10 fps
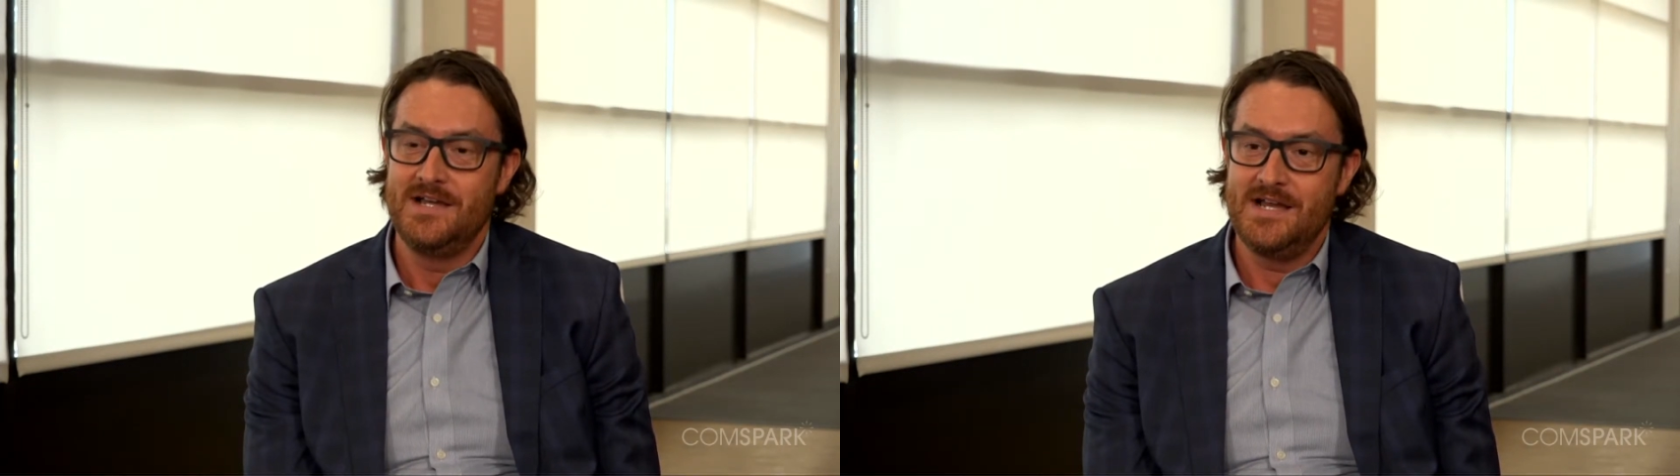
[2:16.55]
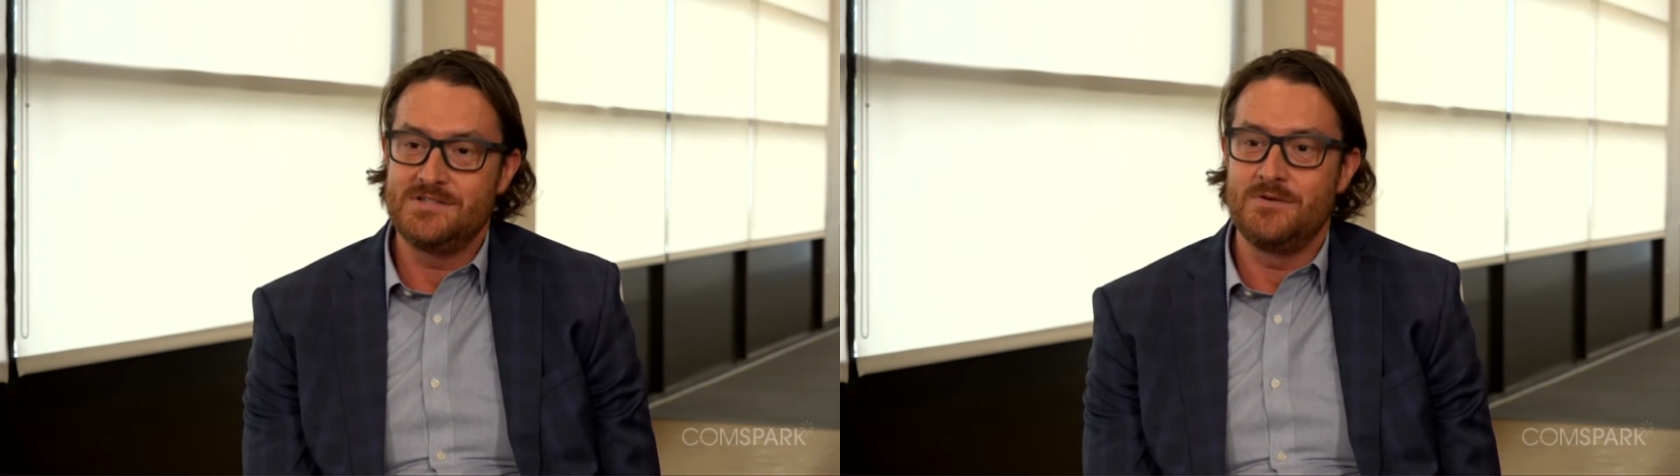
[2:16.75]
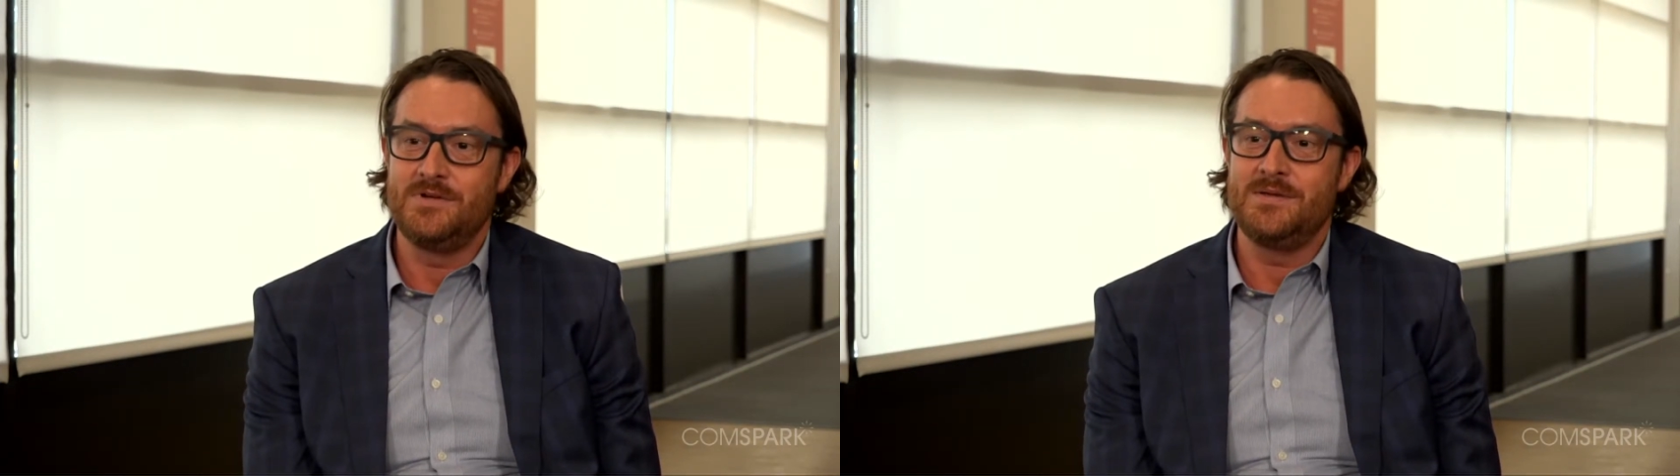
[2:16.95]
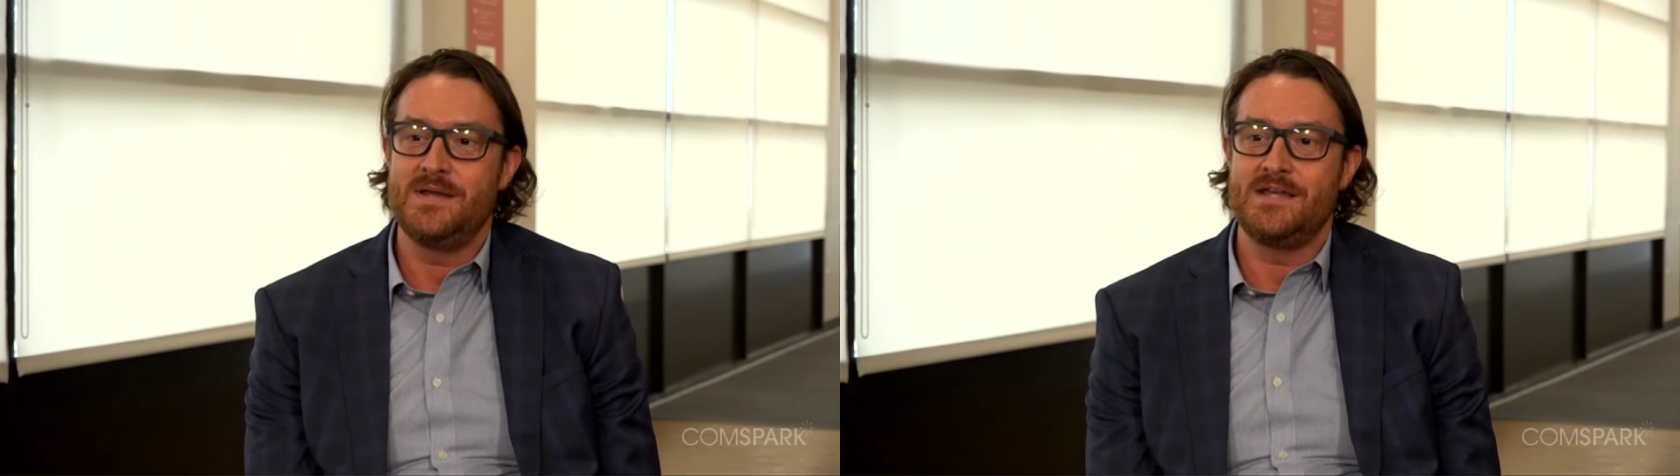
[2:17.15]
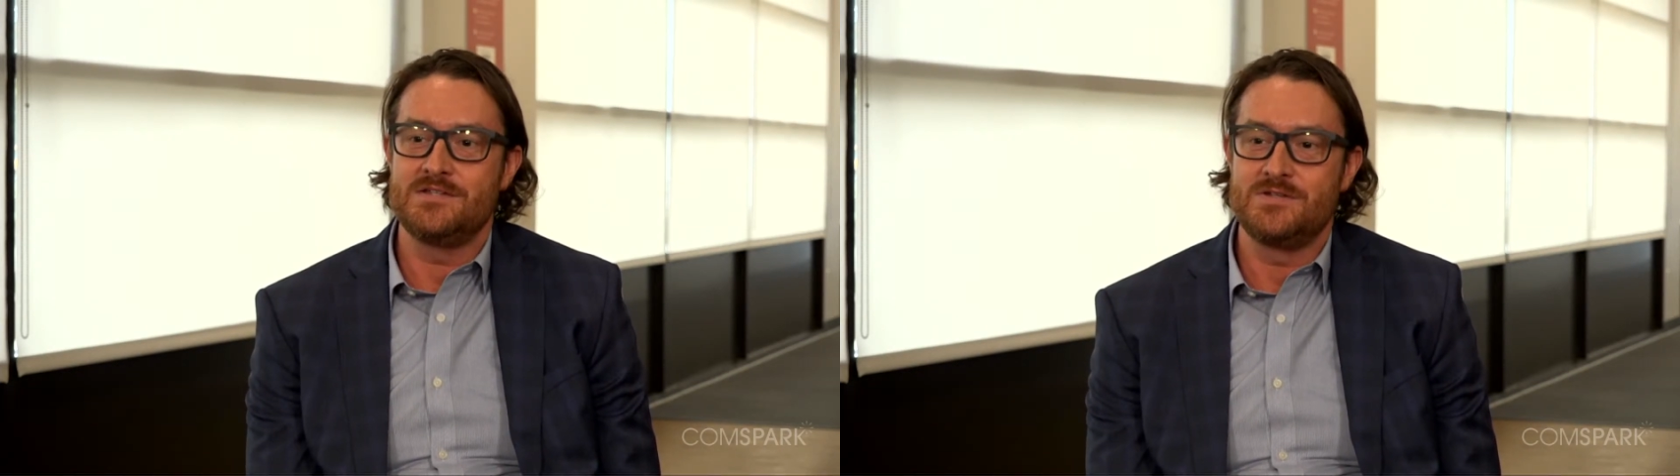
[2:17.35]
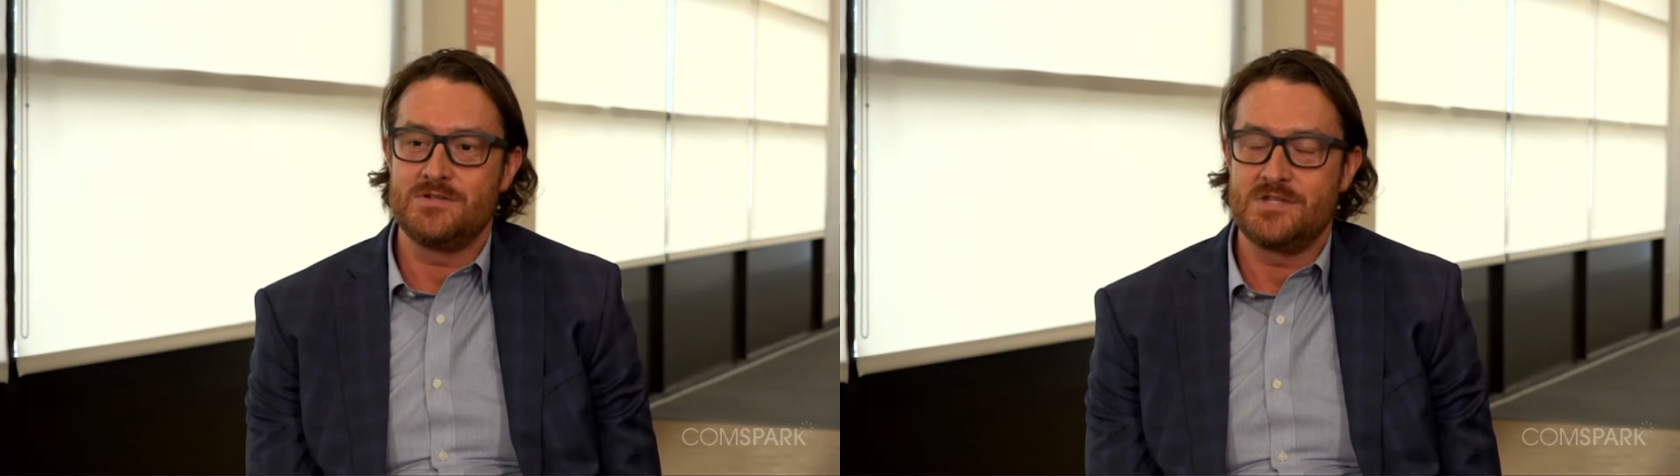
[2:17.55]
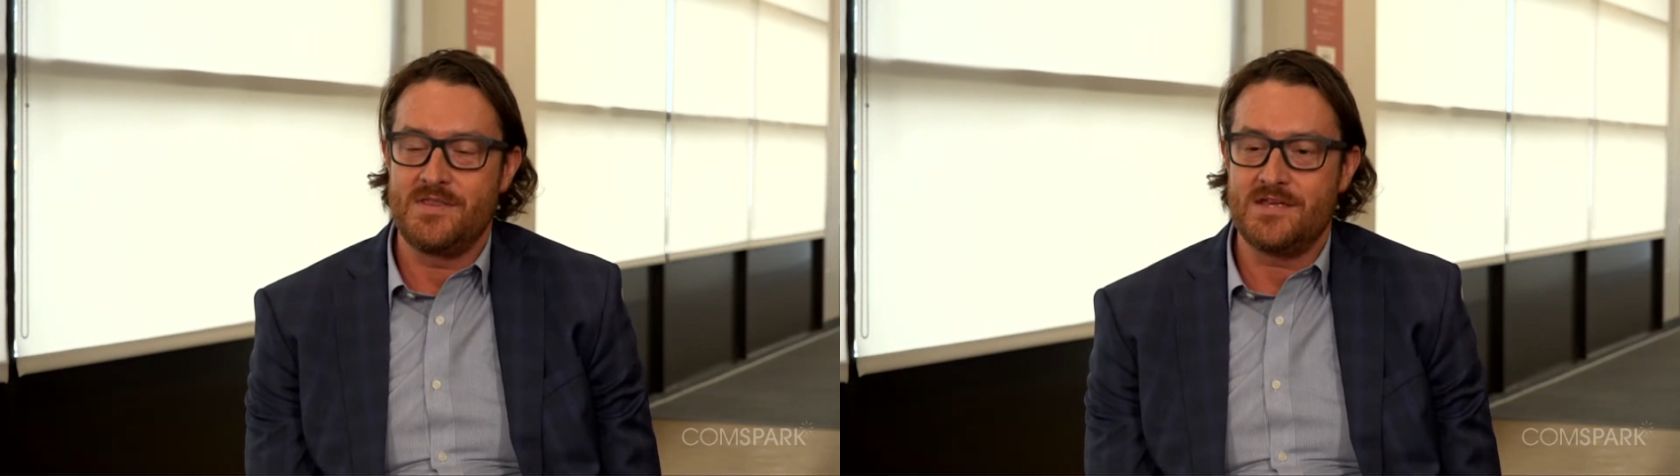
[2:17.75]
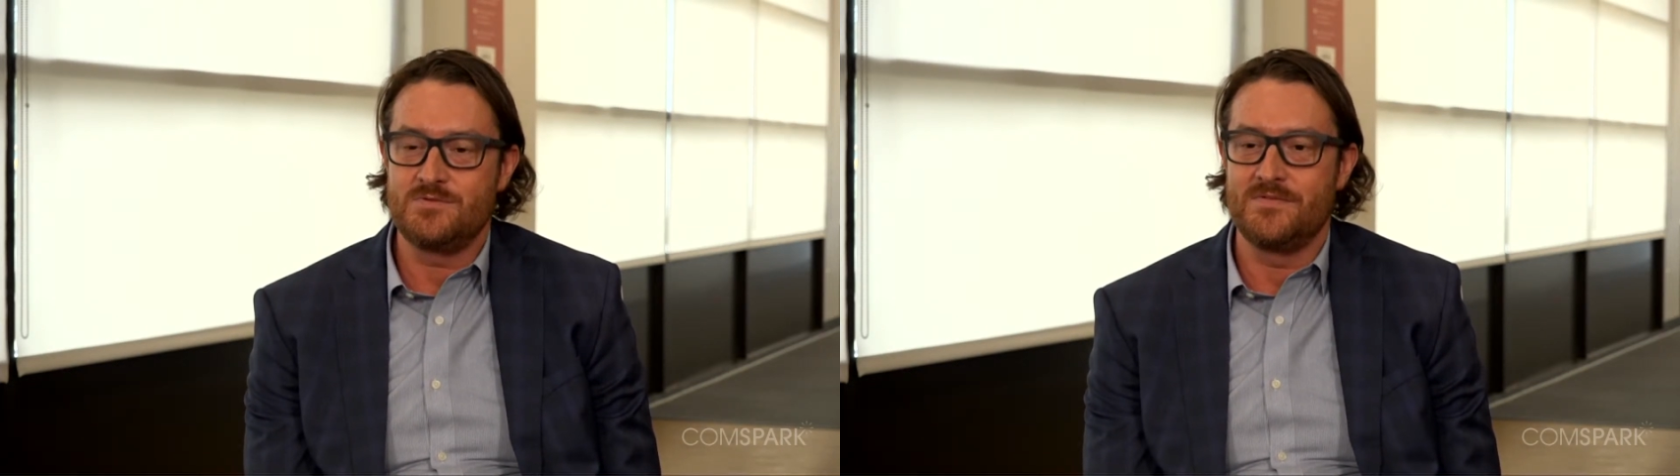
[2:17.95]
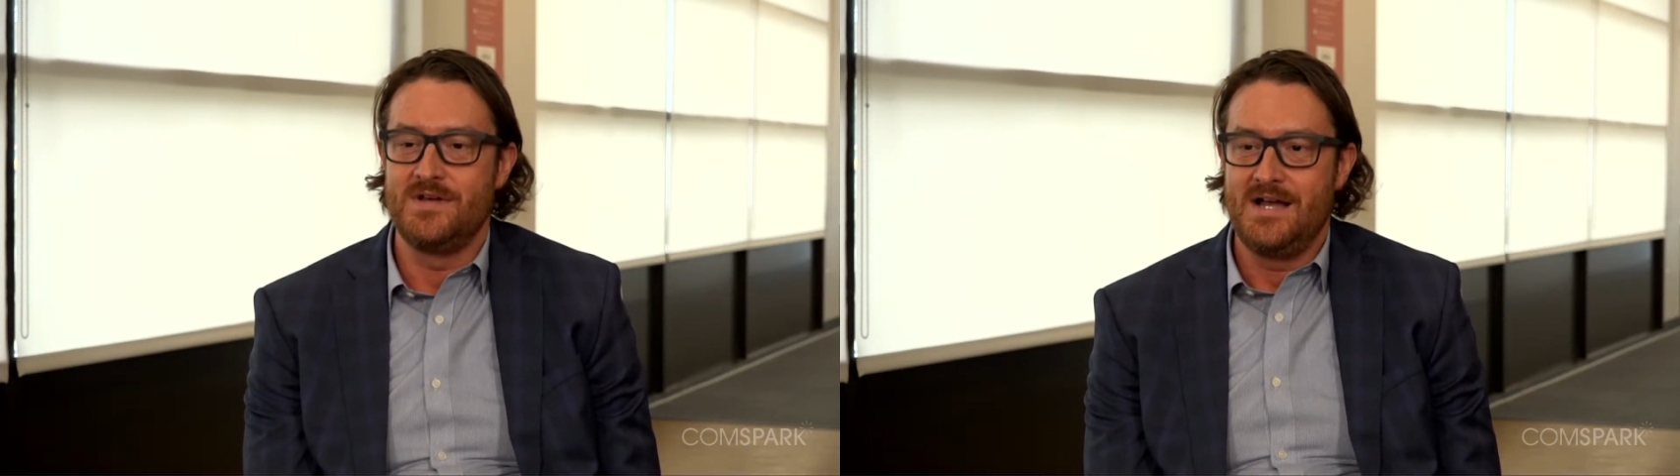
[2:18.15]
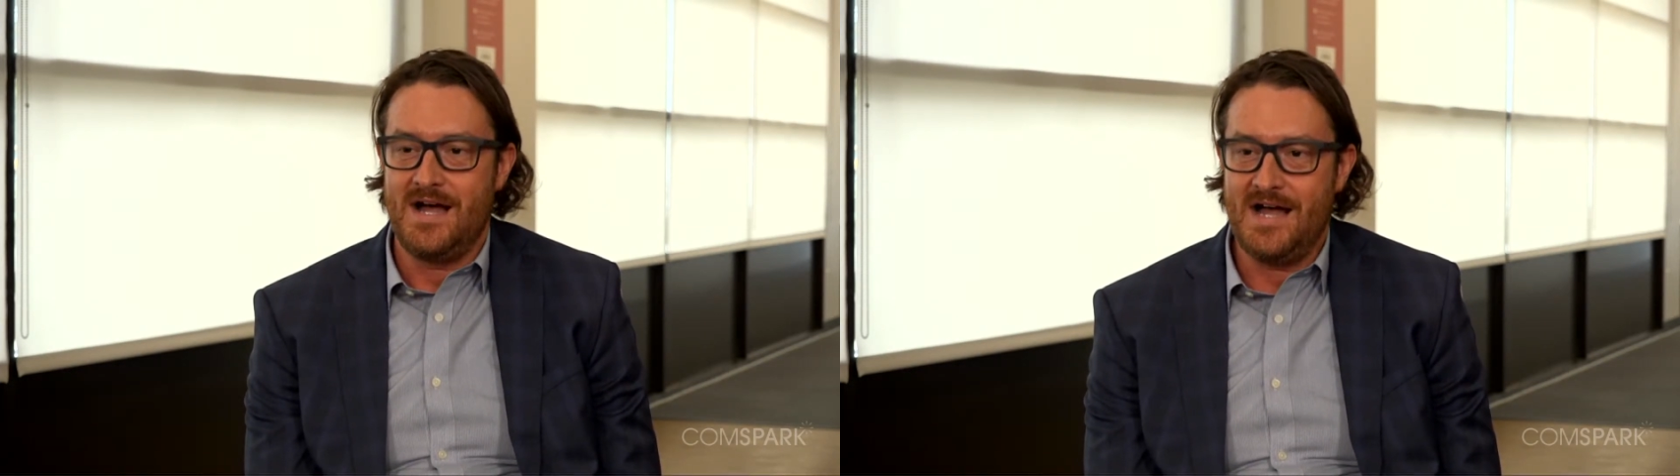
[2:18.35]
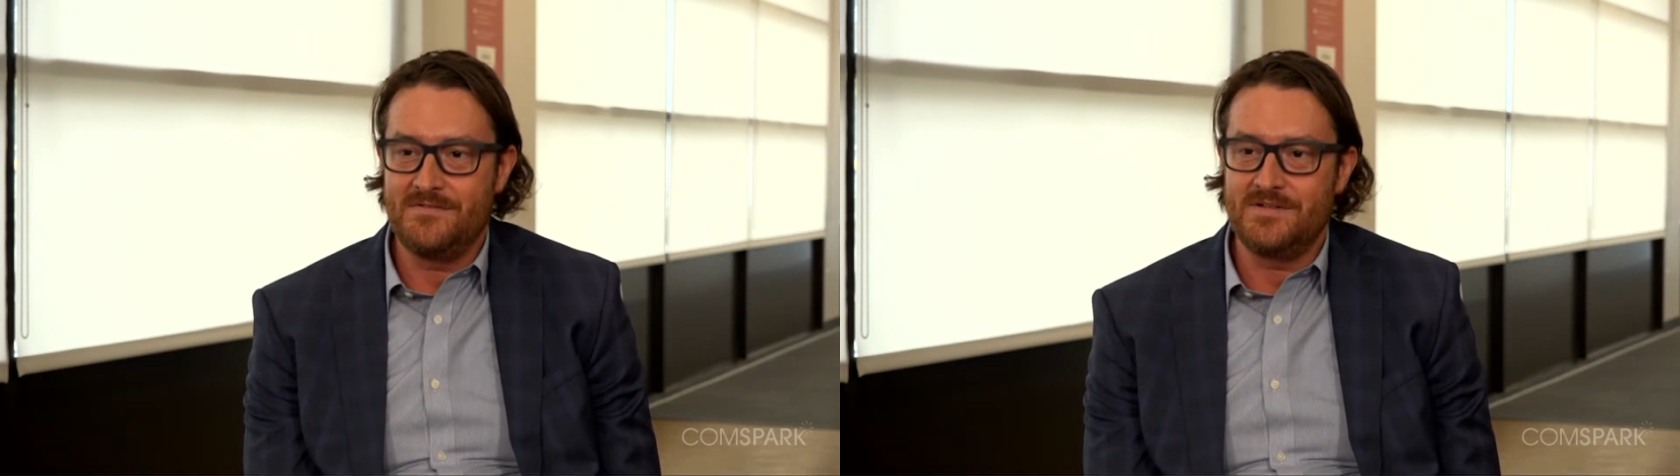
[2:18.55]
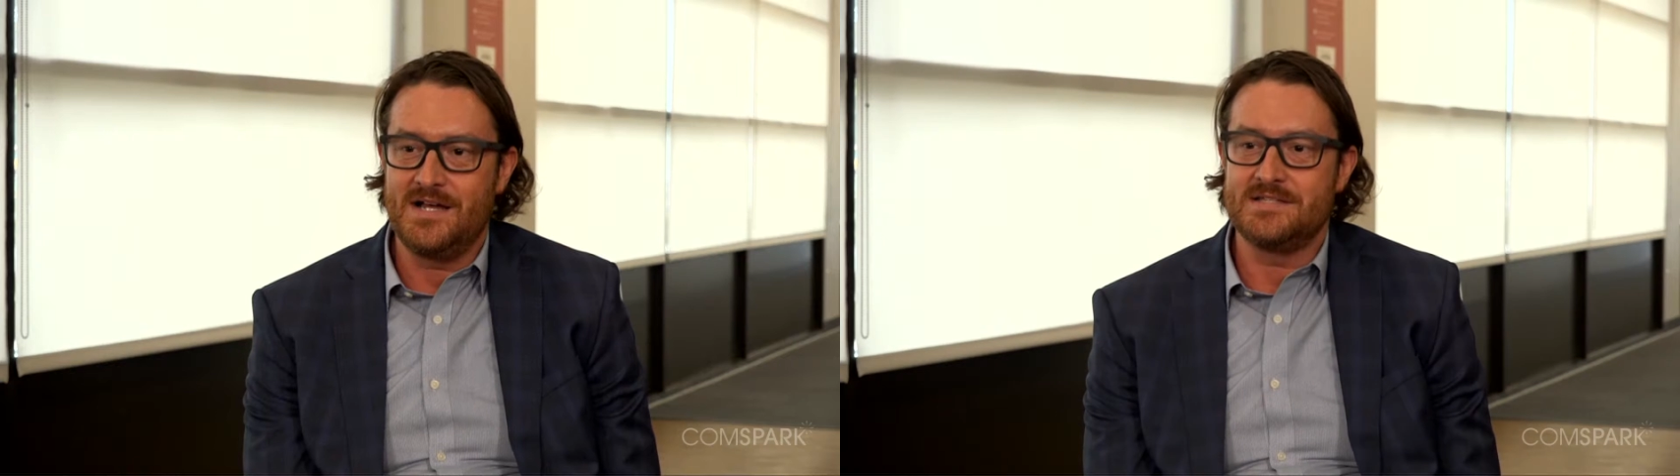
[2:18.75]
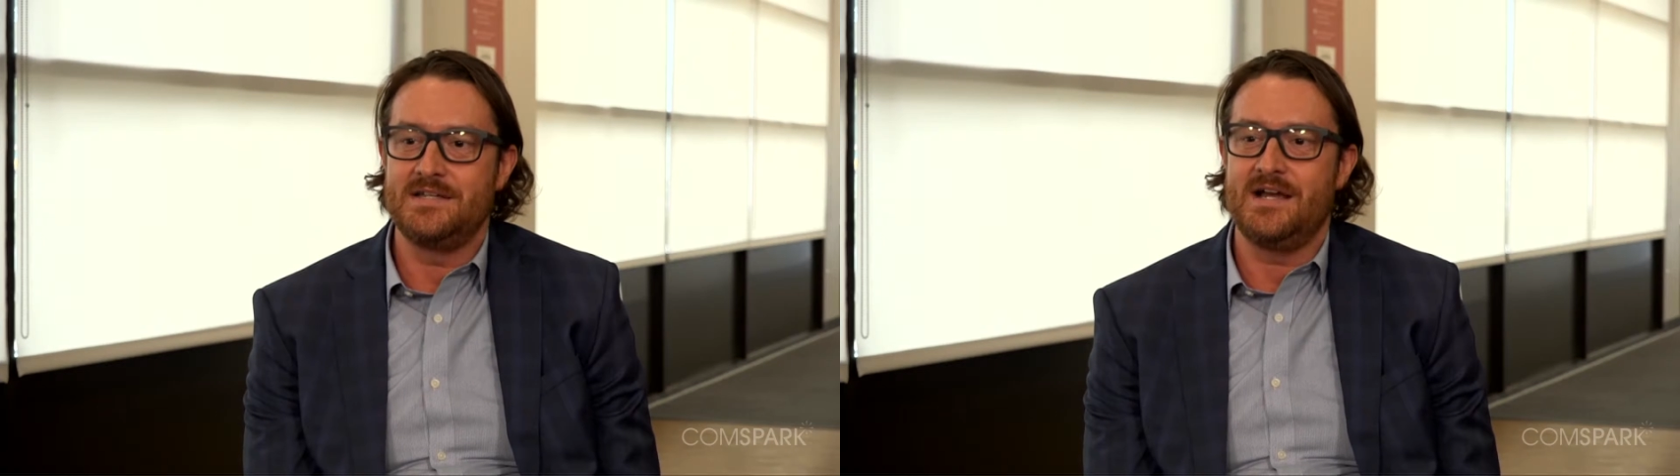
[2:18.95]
And so really making so that sort of high velocity,